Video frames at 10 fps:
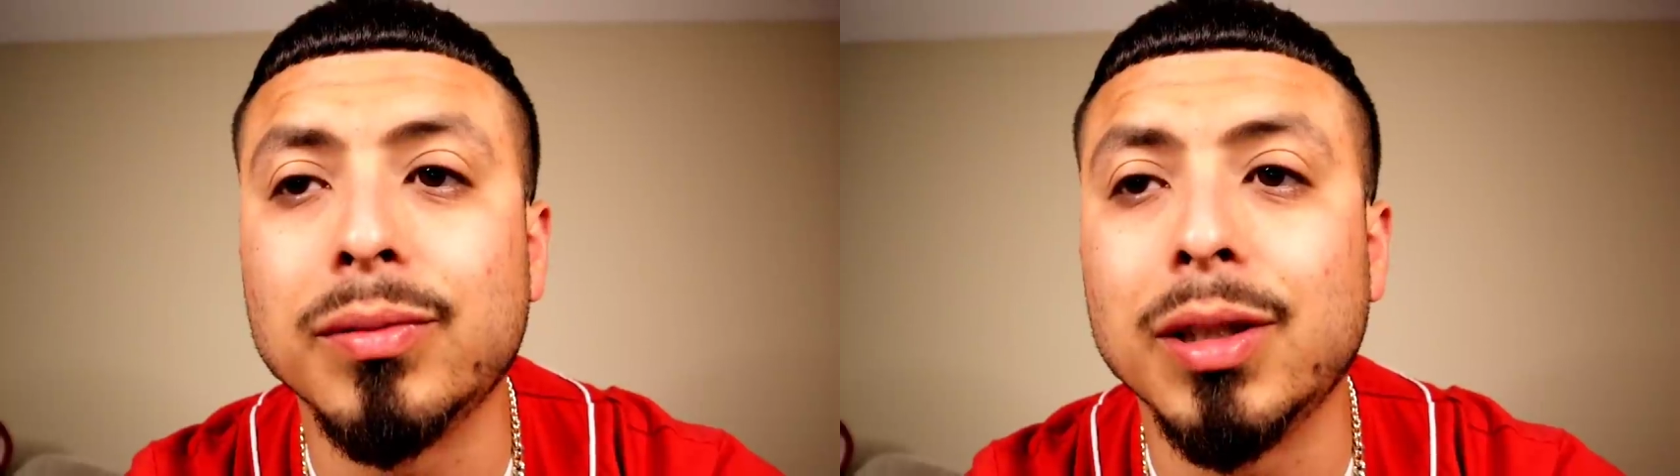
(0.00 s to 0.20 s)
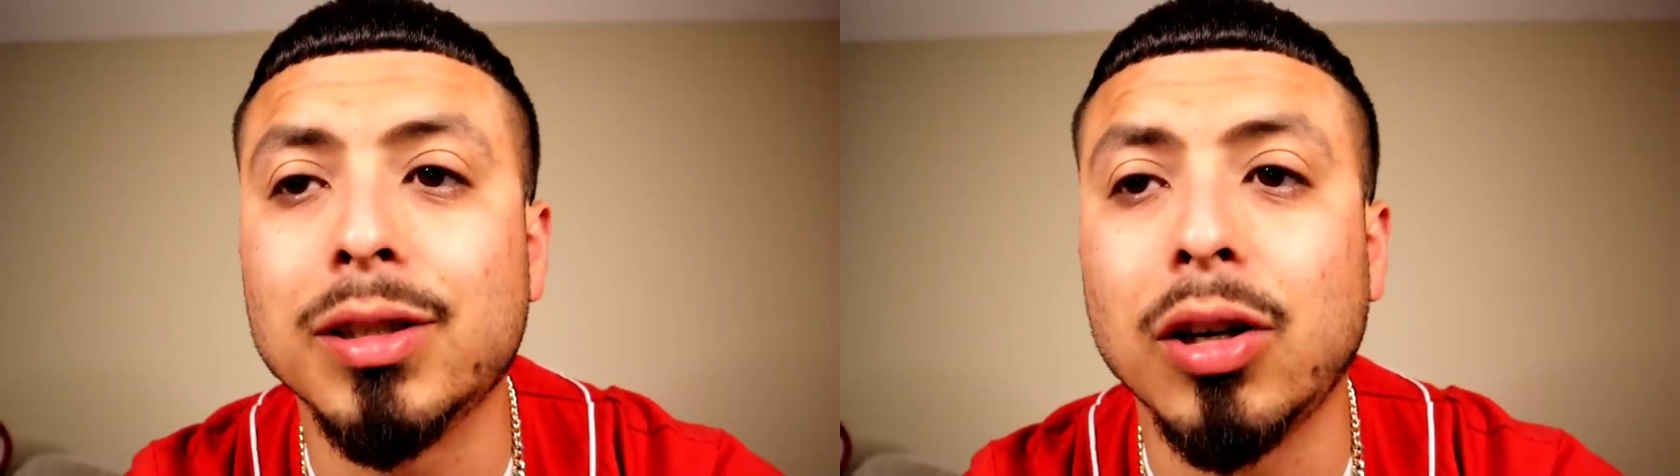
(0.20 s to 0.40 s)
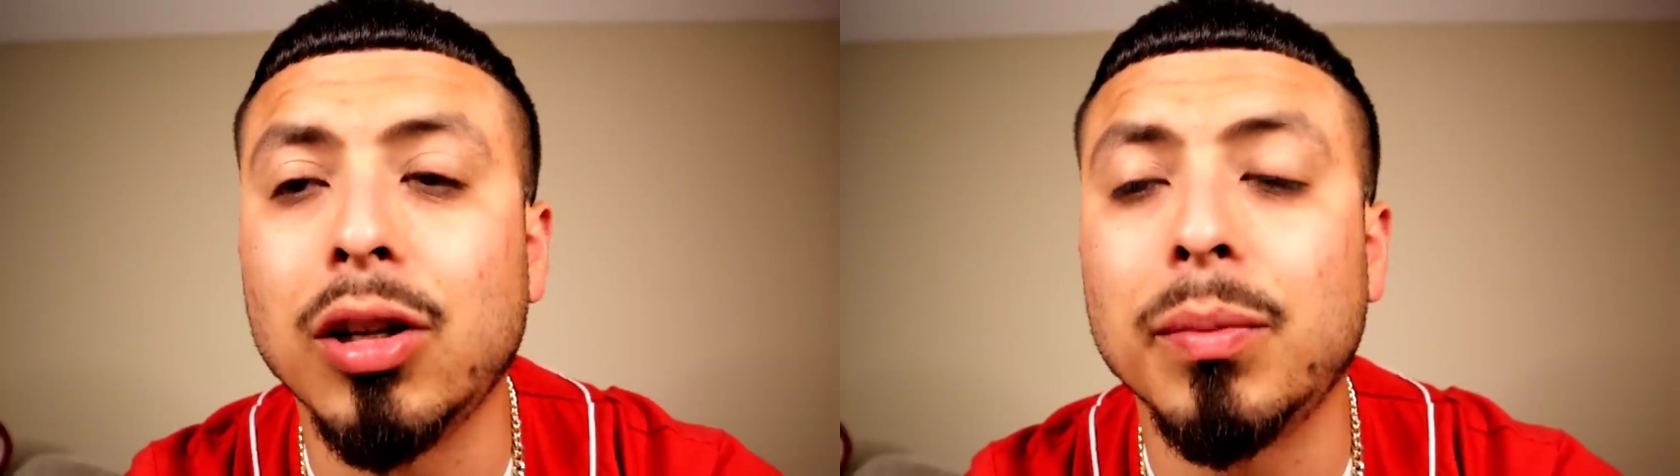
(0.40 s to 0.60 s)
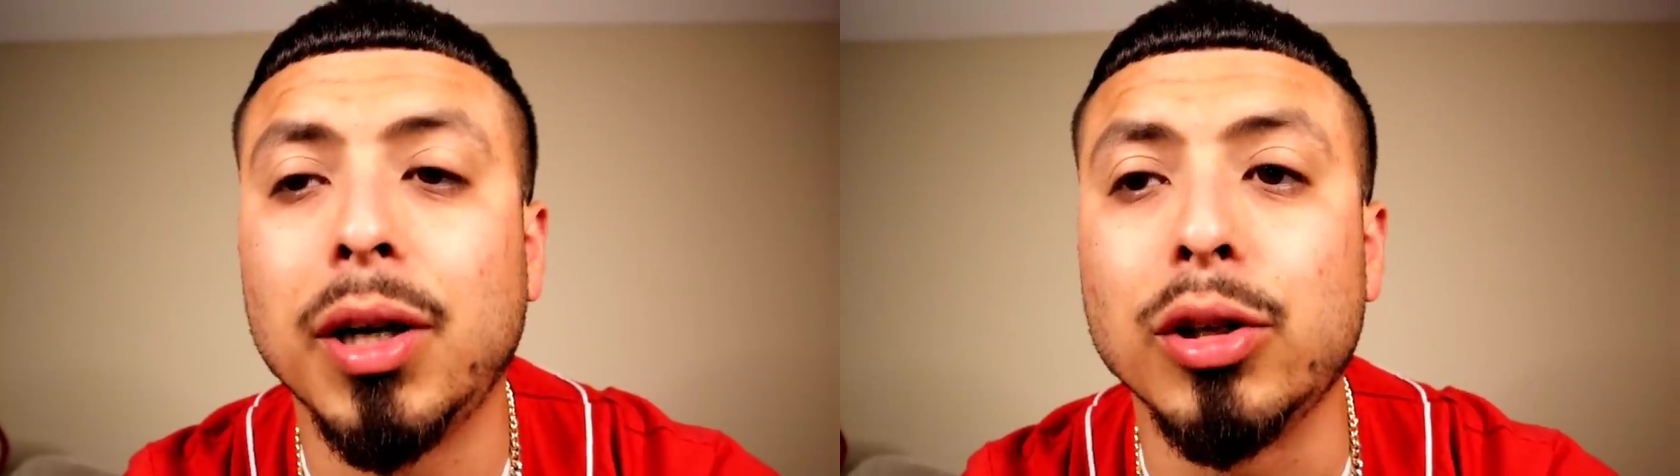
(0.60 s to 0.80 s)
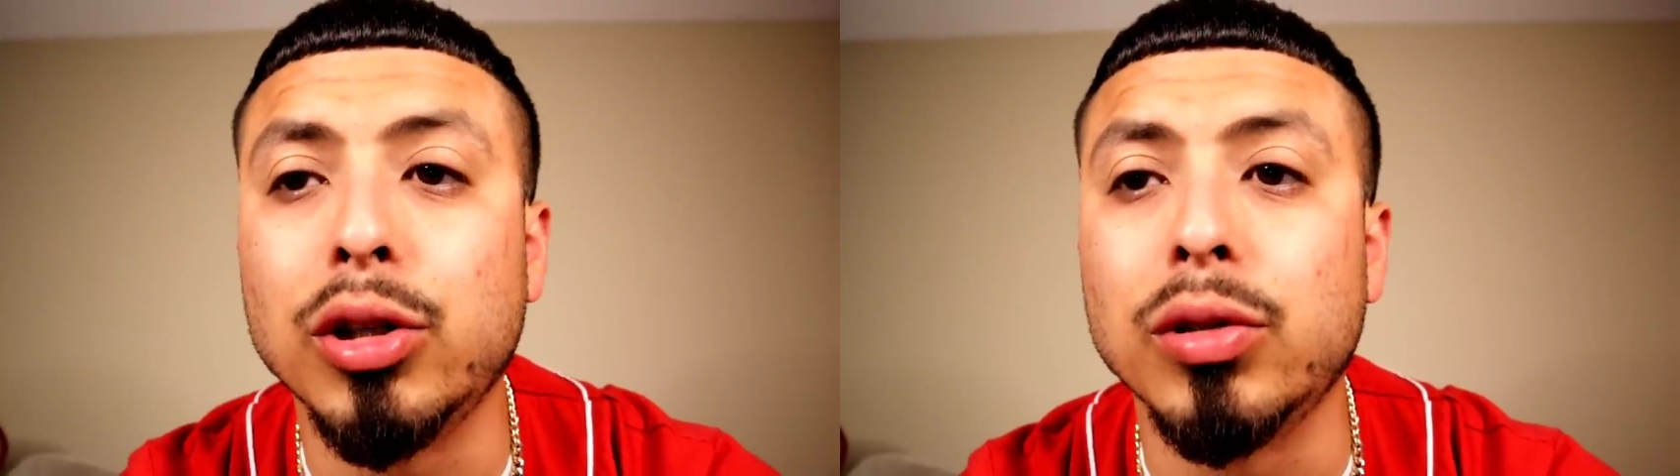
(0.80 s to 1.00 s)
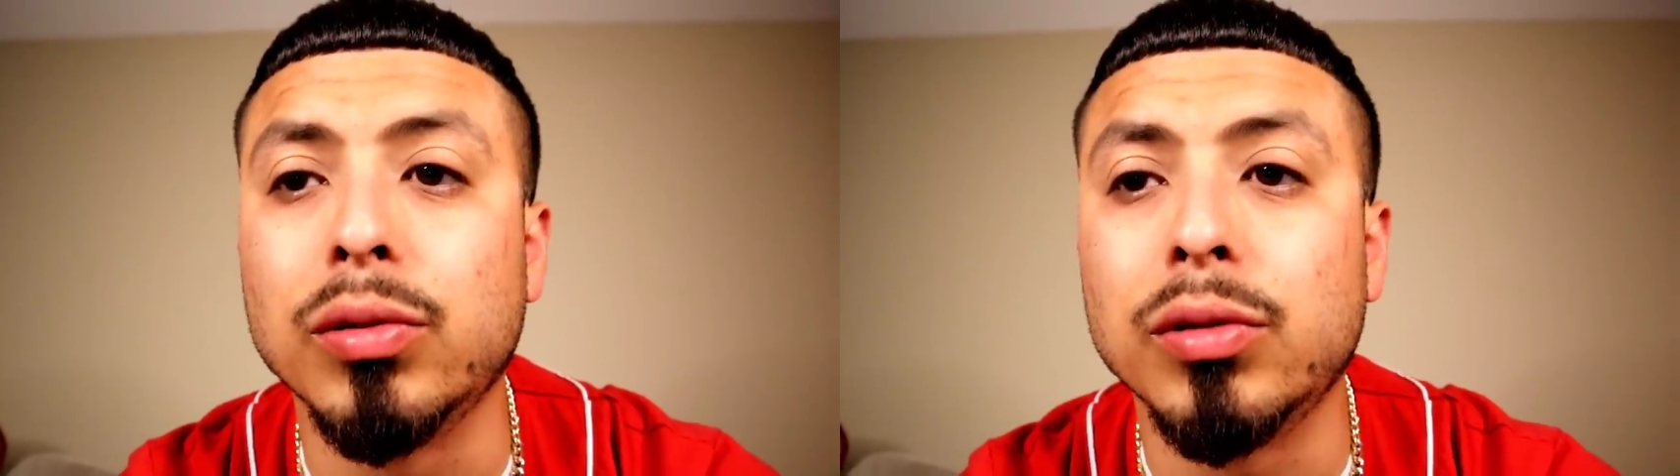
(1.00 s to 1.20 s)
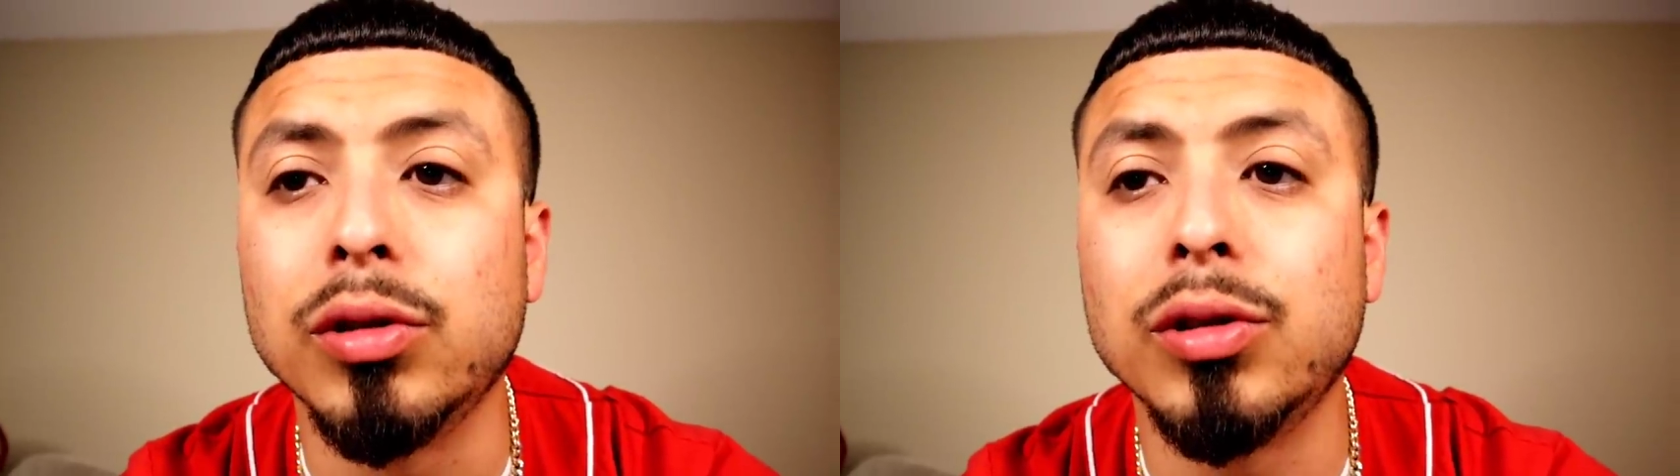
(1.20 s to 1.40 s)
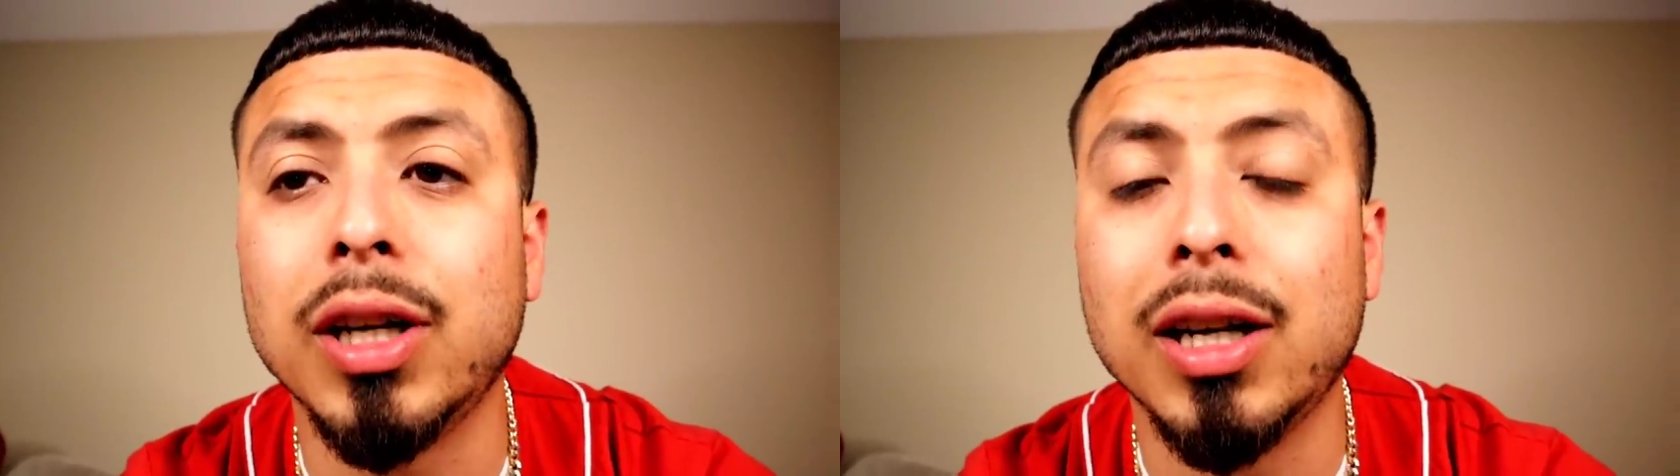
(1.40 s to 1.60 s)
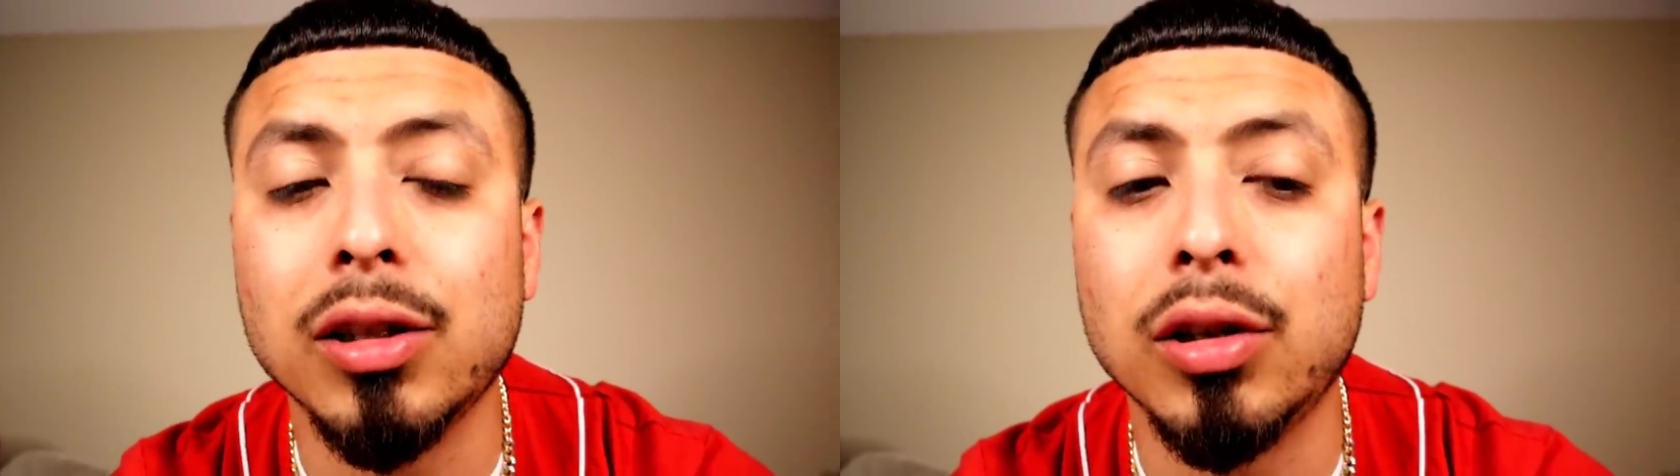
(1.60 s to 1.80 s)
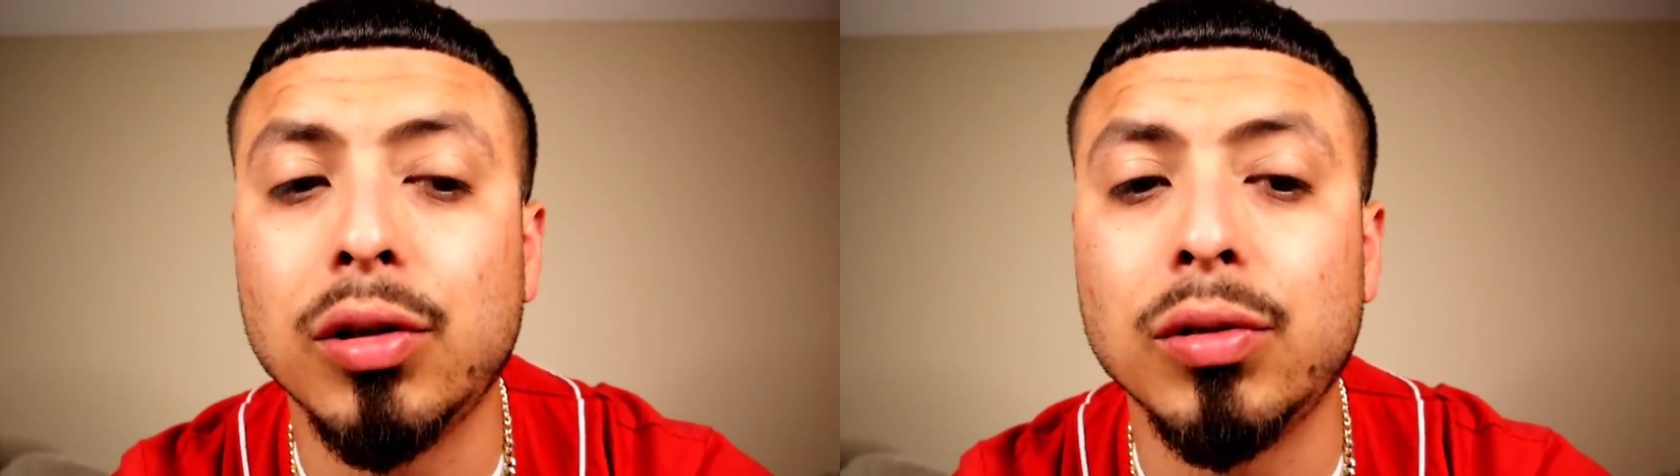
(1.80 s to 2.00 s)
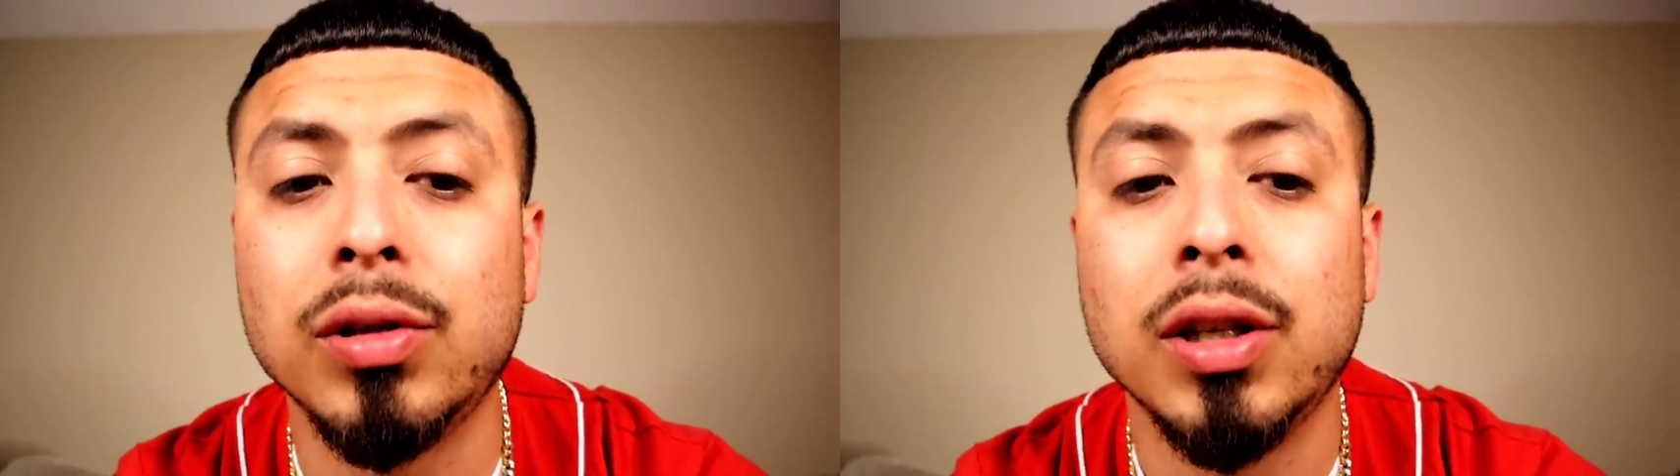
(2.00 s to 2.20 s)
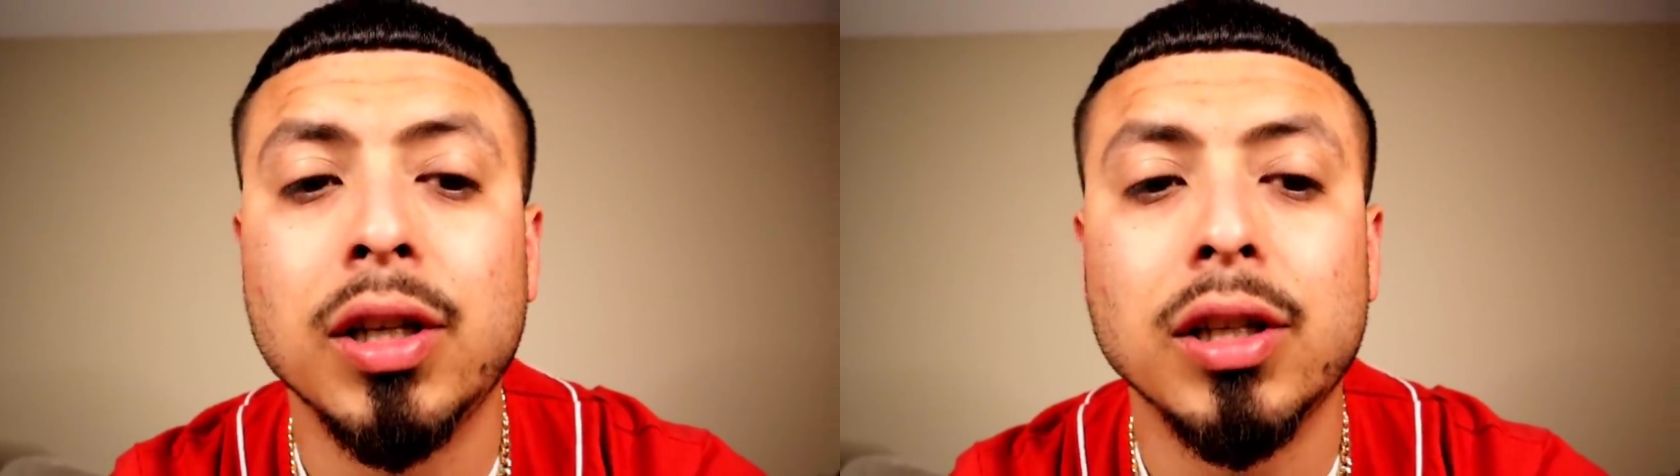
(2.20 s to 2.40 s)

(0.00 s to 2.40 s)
it's all about you. You die alone.